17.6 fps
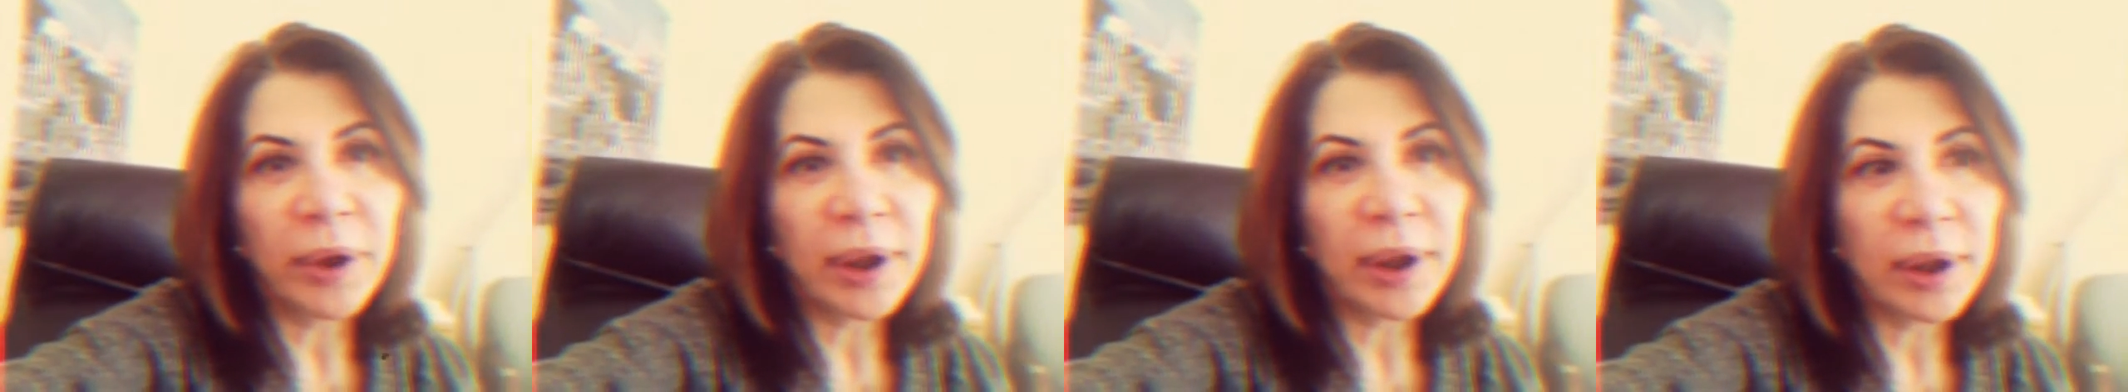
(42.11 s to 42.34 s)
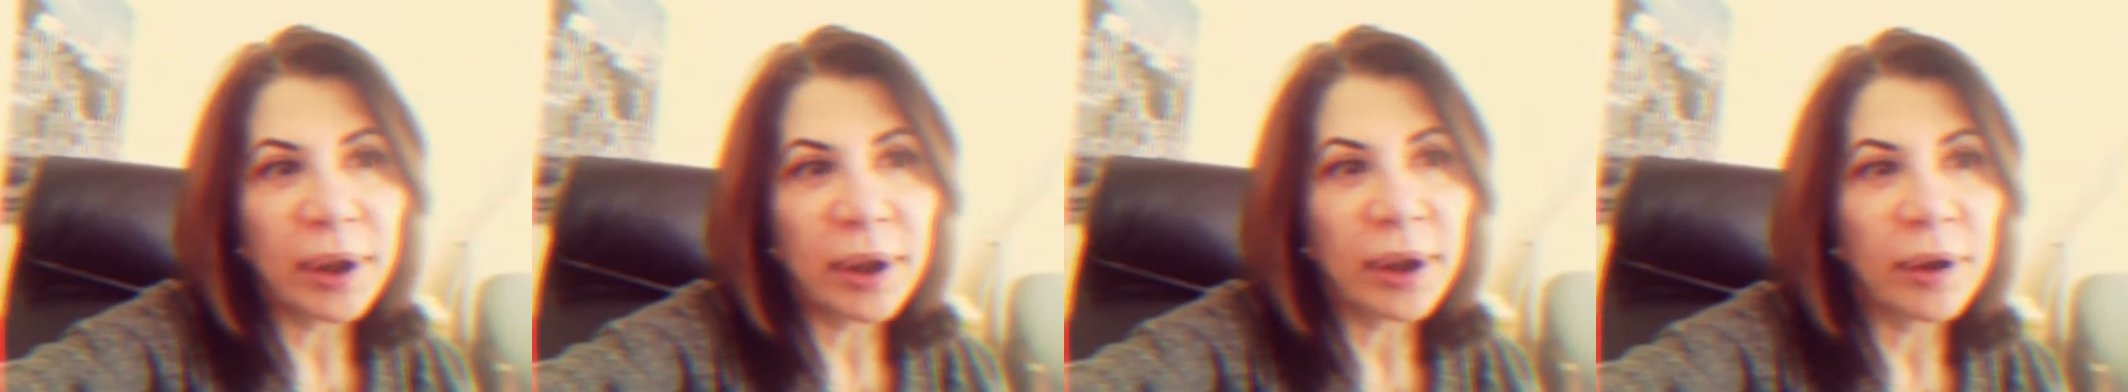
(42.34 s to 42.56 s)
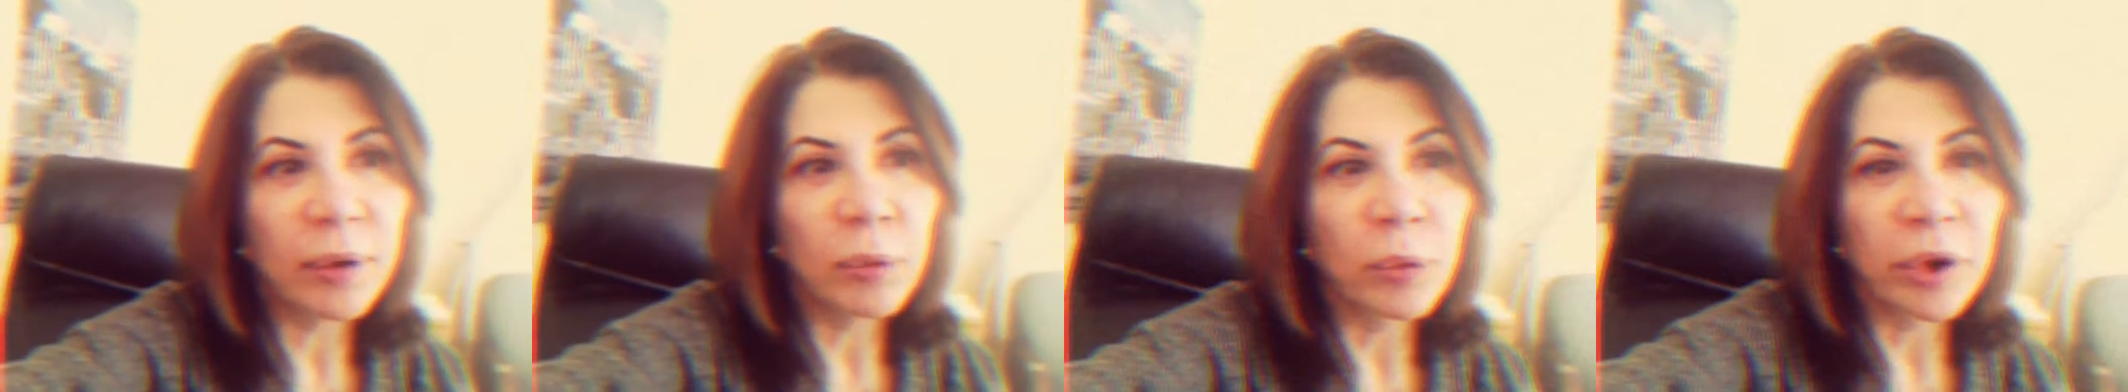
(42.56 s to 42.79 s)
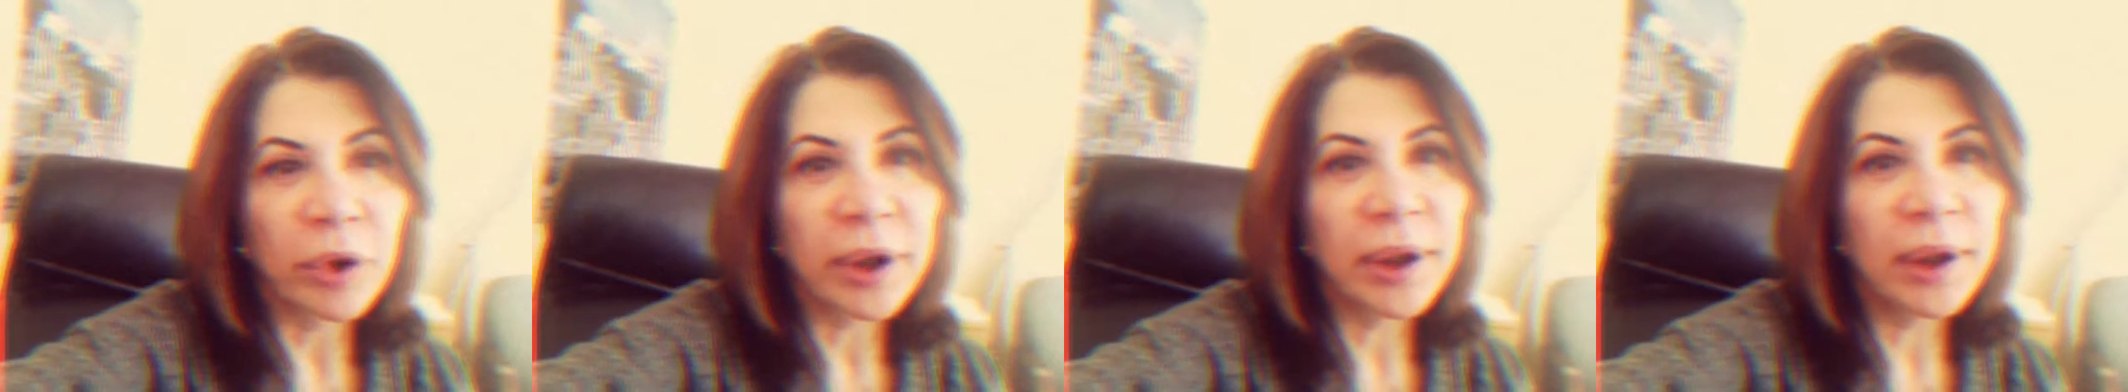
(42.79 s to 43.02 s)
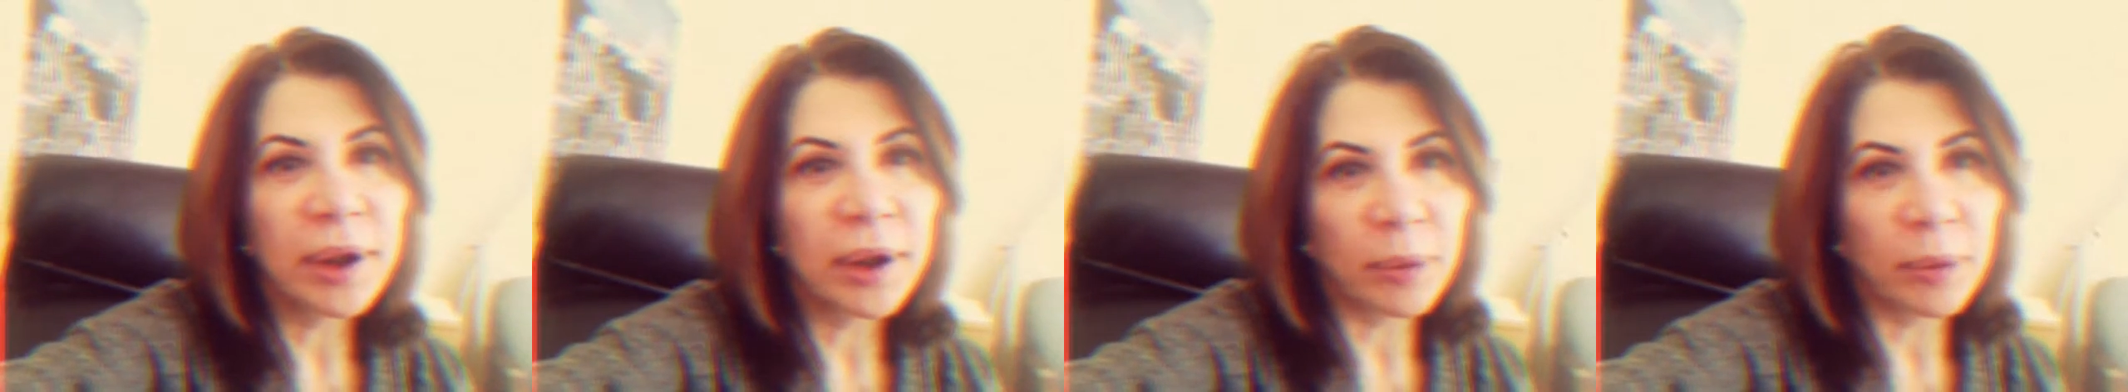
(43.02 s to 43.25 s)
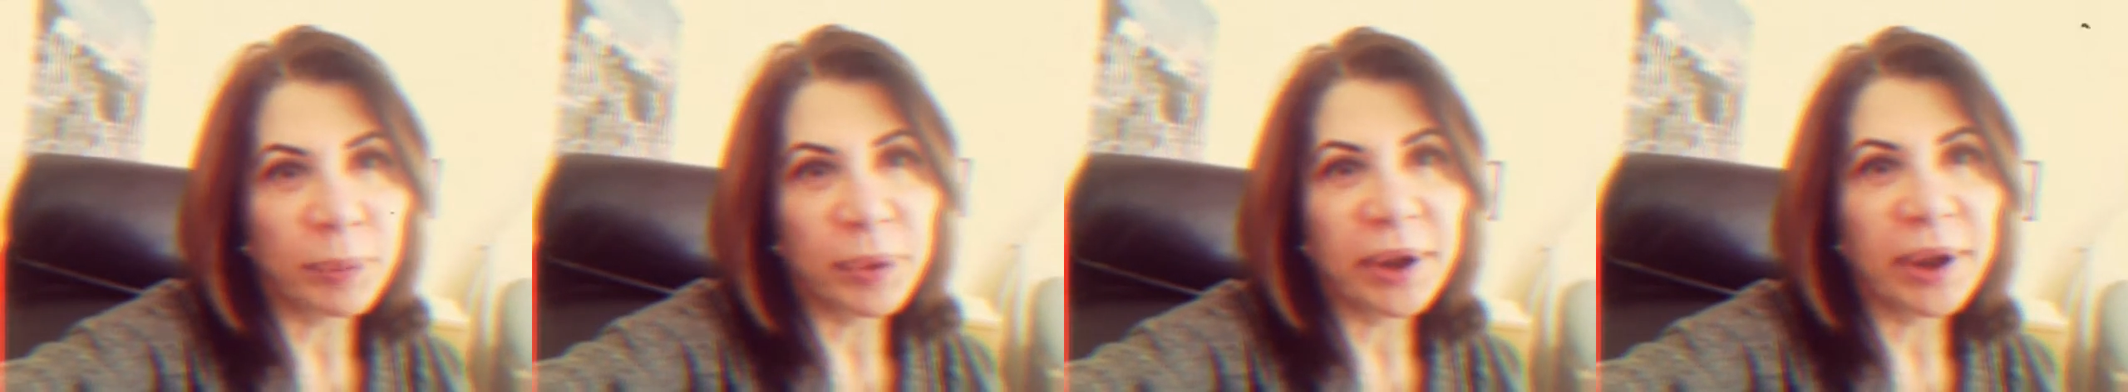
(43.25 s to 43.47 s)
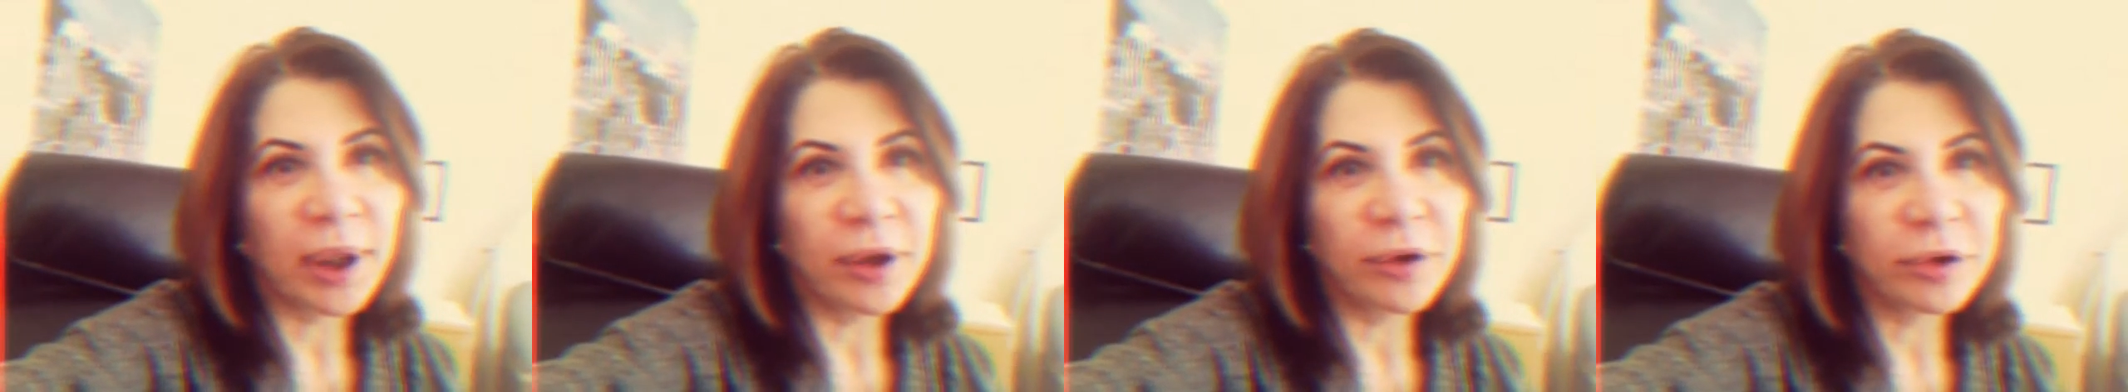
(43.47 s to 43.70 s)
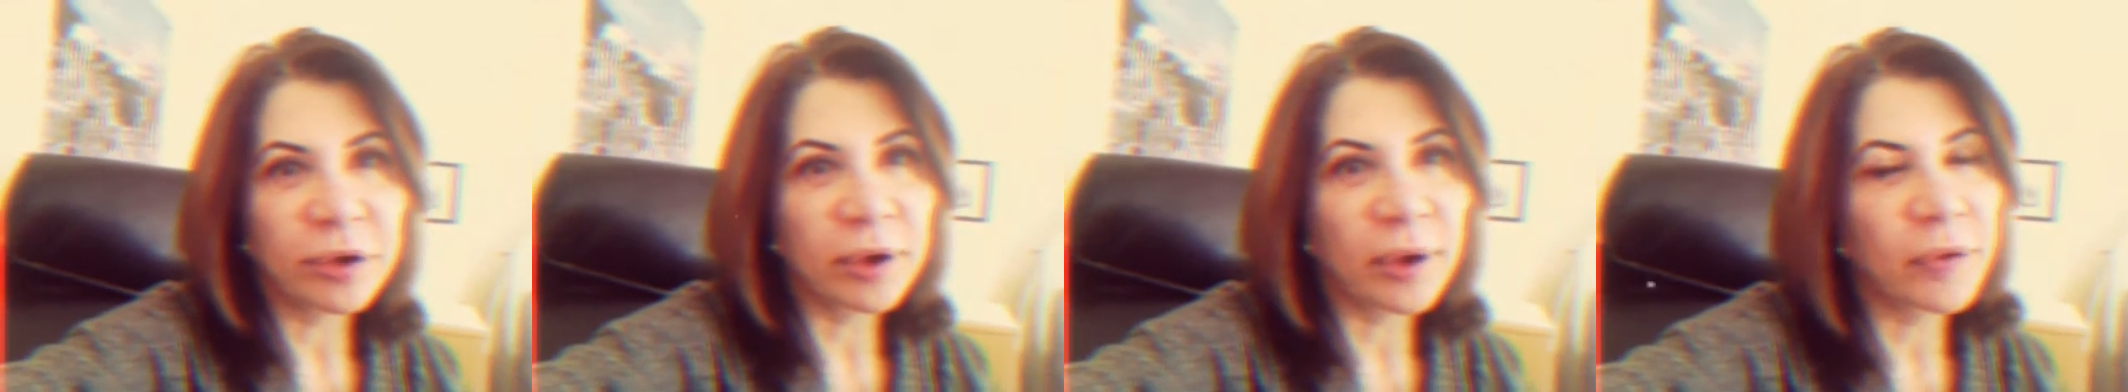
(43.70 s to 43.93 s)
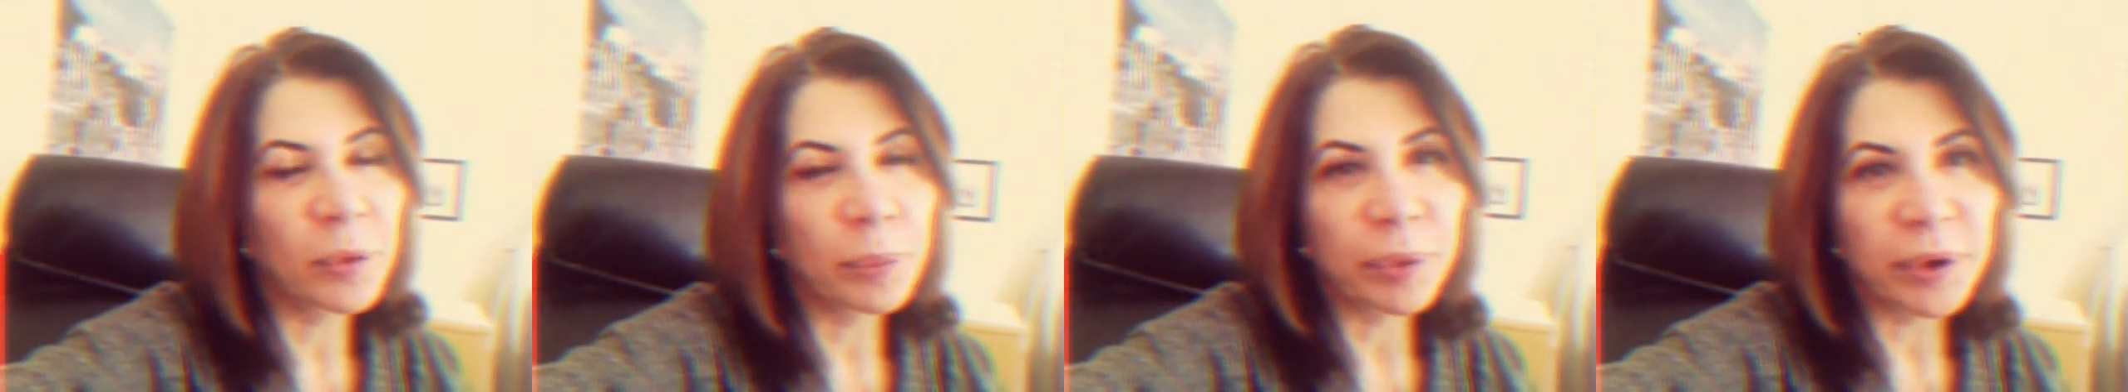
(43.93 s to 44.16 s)
and working application
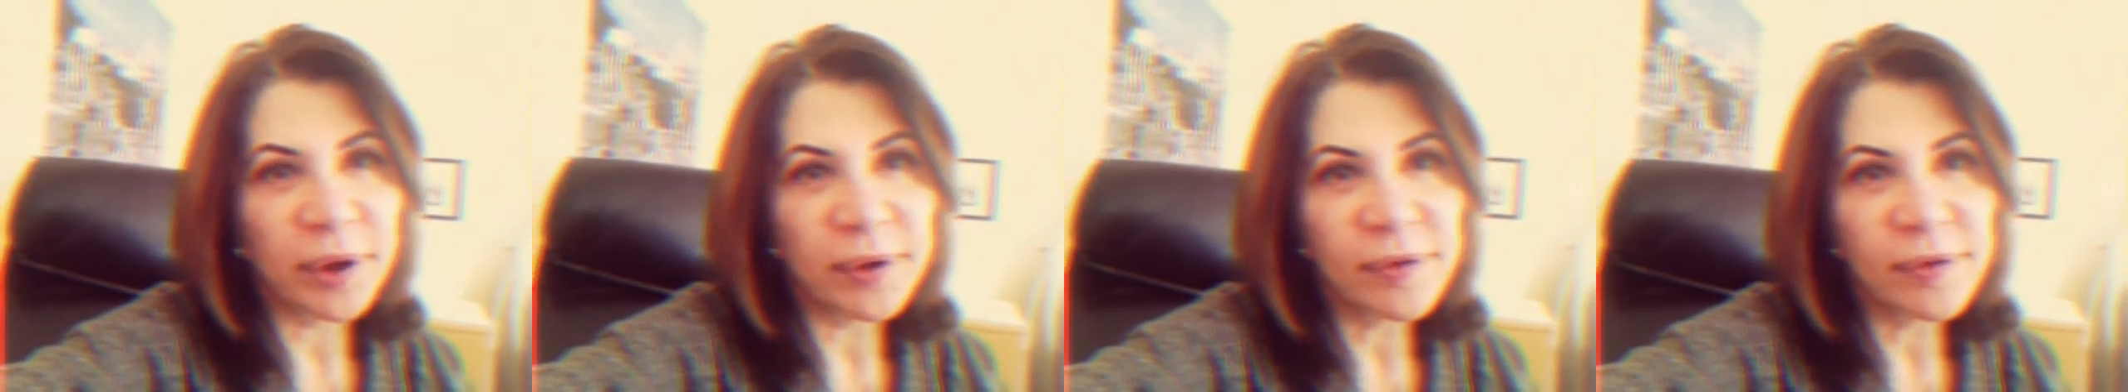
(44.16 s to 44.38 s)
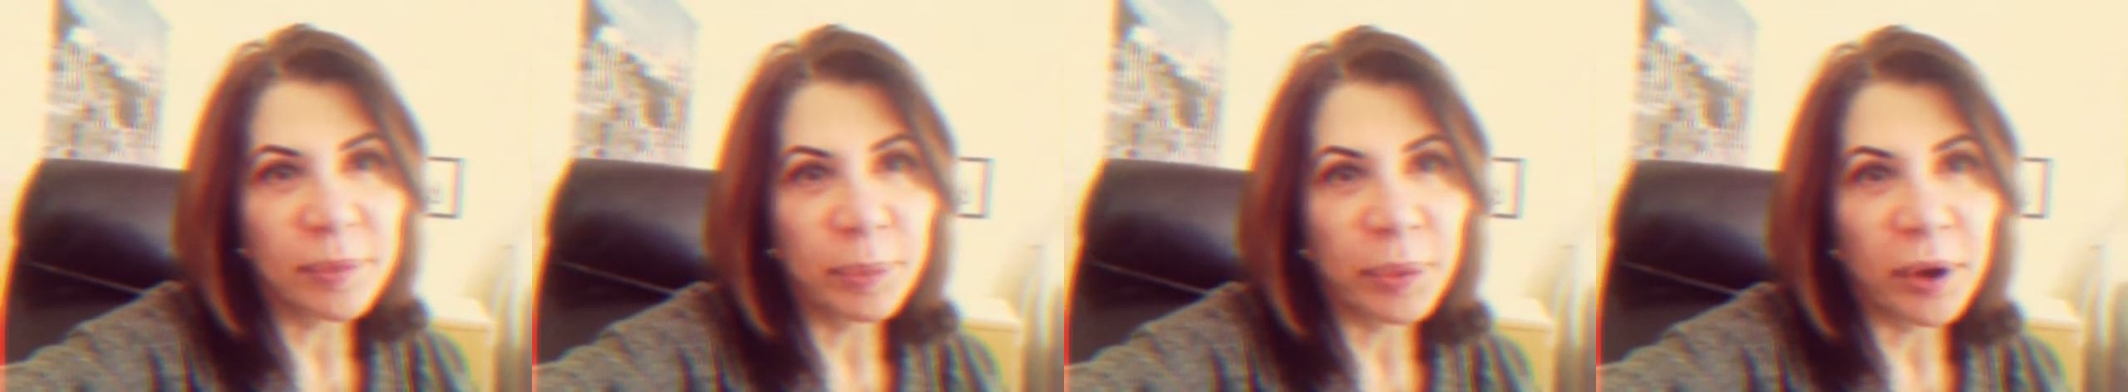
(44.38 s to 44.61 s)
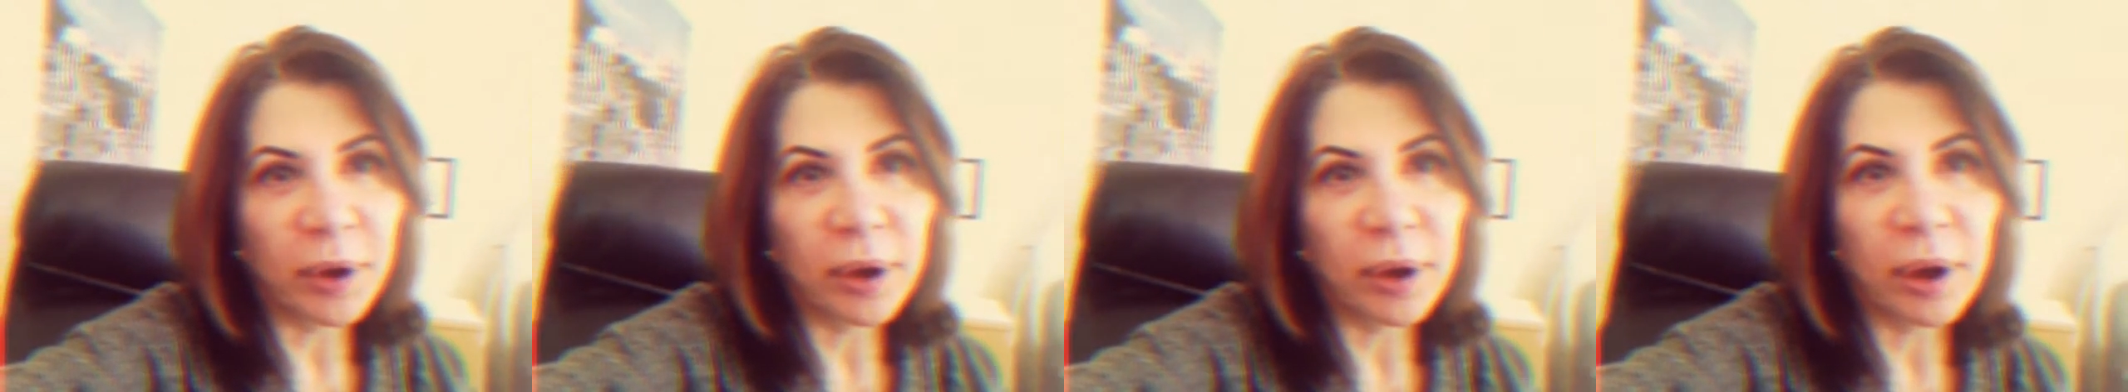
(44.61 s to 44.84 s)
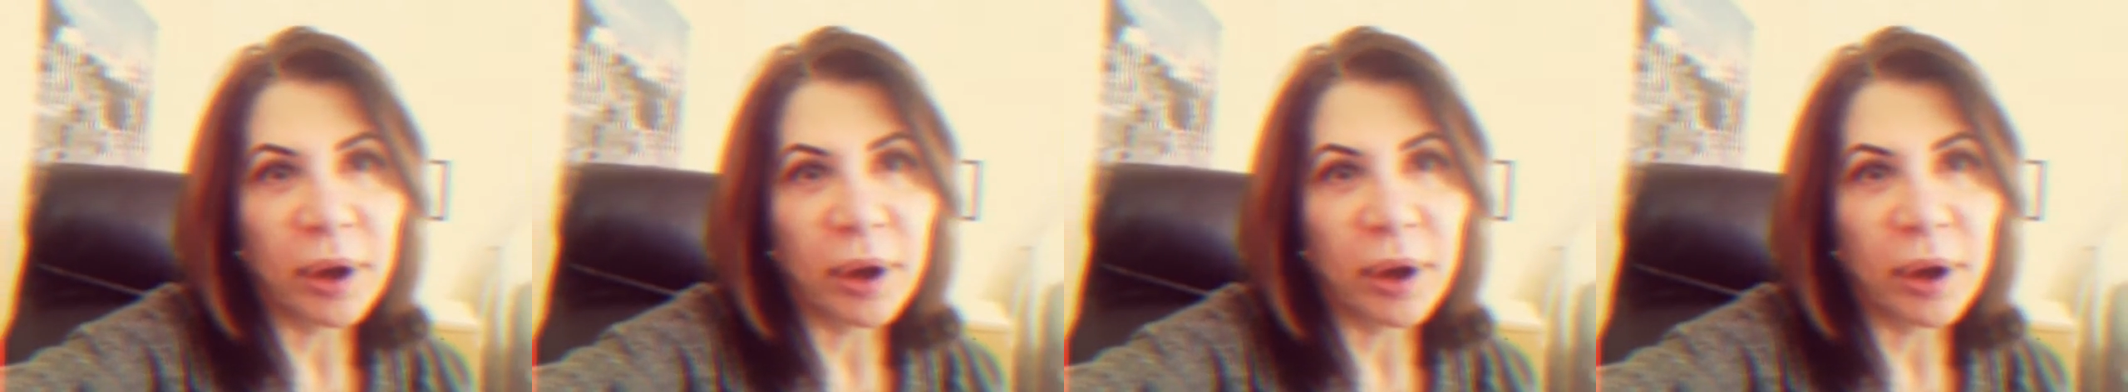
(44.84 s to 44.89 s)
of the principle